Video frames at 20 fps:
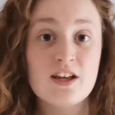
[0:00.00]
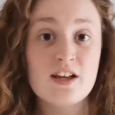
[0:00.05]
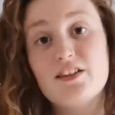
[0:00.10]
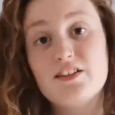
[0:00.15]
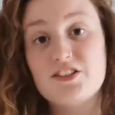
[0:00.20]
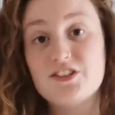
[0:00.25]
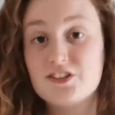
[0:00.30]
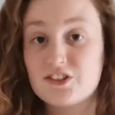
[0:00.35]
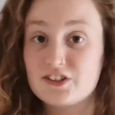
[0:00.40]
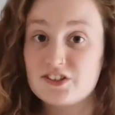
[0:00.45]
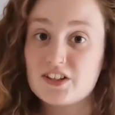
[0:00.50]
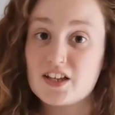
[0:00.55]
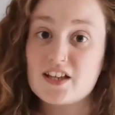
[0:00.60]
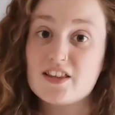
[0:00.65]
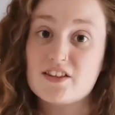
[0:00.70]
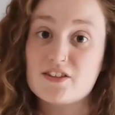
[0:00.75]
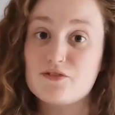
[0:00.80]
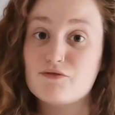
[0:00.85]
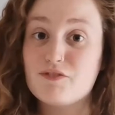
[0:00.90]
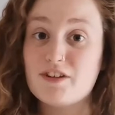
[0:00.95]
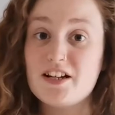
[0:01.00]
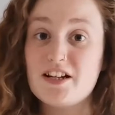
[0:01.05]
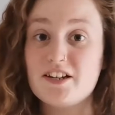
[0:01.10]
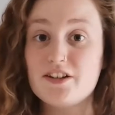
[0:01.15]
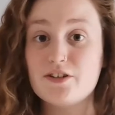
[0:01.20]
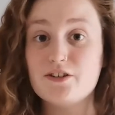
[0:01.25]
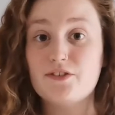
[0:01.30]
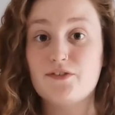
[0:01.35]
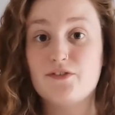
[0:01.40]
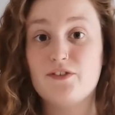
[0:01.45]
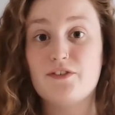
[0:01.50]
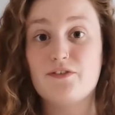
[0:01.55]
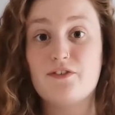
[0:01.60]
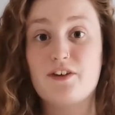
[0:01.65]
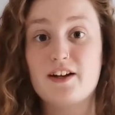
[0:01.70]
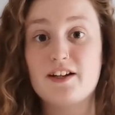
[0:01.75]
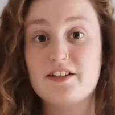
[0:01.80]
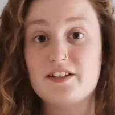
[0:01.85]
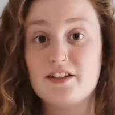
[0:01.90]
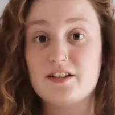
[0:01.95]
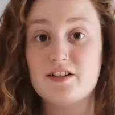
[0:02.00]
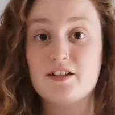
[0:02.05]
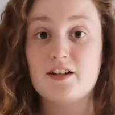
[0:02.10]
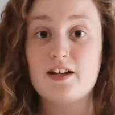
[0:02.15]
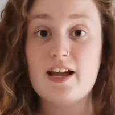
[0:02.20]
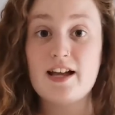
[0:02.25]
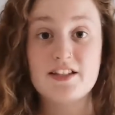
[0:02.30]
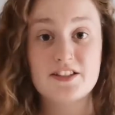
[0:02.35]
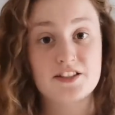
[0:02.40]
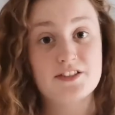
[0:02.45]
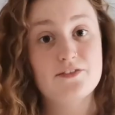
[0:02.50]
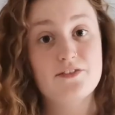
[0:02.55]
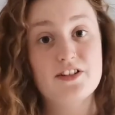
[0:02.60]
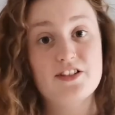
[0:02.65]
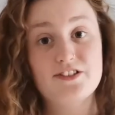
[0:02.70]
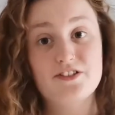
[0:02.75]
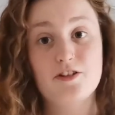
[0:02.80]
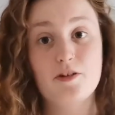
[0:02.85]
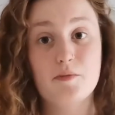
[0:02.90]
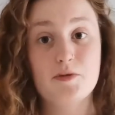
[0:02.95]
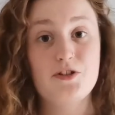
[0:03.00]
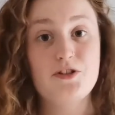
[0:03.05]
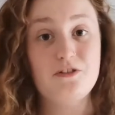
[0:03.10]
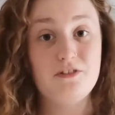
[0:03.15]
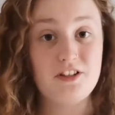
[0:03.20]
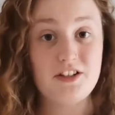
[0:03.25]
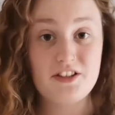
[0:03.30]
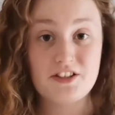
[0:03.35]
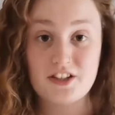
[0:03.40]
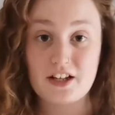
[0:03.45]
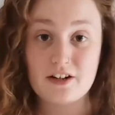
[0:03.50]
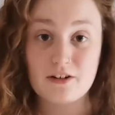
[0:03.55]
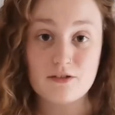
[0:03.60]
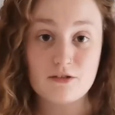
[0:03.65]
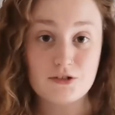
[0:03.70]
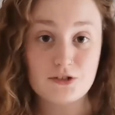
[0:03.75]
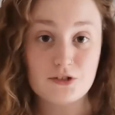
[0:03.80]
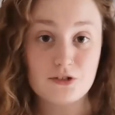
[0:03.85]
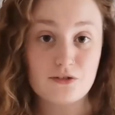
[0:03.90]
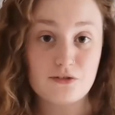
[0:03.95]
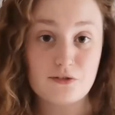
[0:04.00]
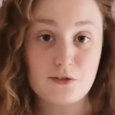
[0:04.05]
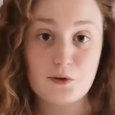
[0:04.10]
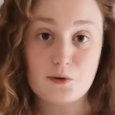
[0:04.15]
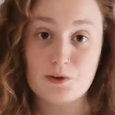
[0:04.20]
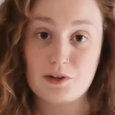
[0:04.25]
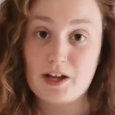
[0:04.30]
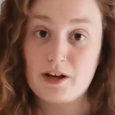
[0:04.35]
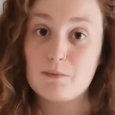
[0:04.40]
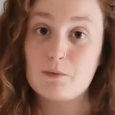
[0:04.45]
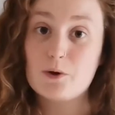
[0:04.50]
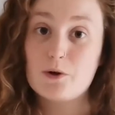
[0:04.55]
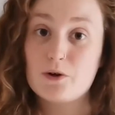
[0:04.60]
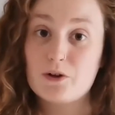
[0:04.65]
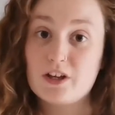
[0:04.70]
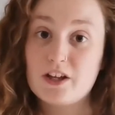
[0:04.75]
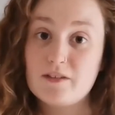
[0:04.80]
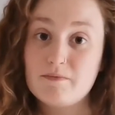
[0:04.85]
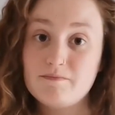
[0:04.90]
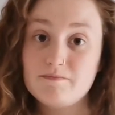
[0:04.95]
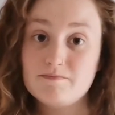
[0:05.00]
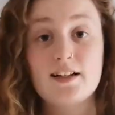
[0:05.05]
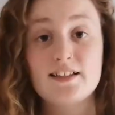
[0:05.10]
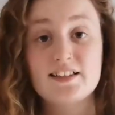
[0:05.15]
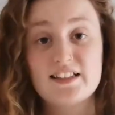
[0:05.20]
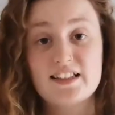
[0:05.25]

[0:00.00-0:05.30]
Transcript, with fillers: This is a site that's really good for finding excavation opportunities and also for networking.